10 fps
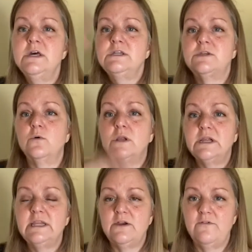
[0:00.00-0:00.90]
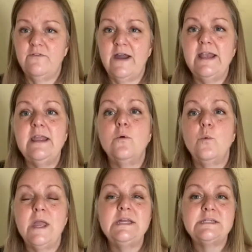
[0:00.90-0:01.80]
So finding
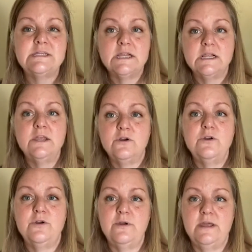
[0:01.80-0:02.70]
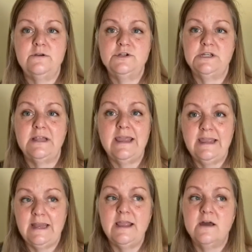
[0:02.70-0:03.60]
ways to clear your energy, like
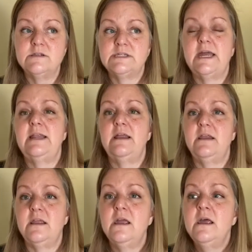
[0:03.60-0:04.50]
getting outside, getting